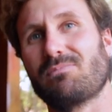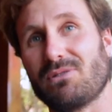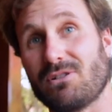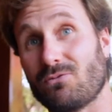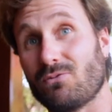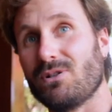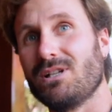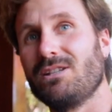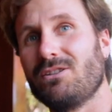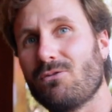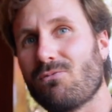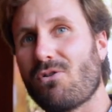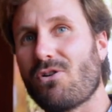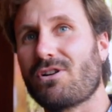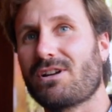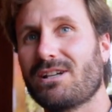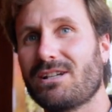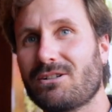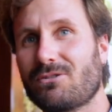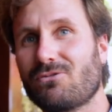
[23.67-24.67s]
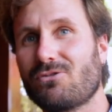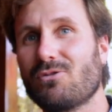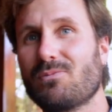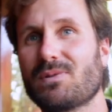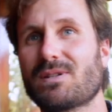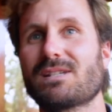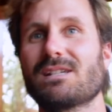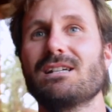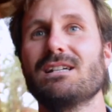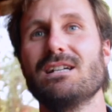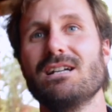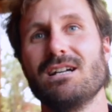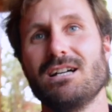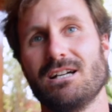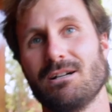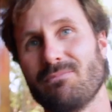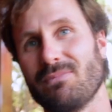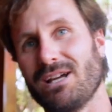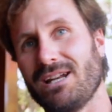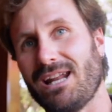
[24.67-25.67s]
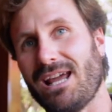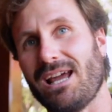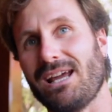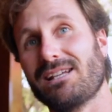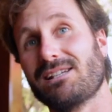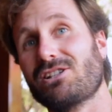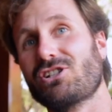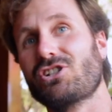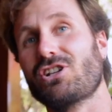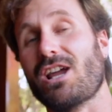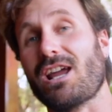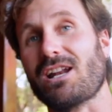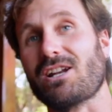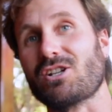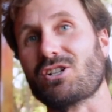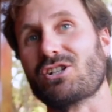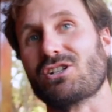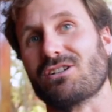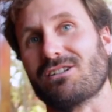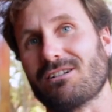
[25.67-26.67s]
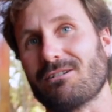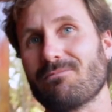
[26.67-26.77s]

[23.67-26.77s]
between the working groups and exchange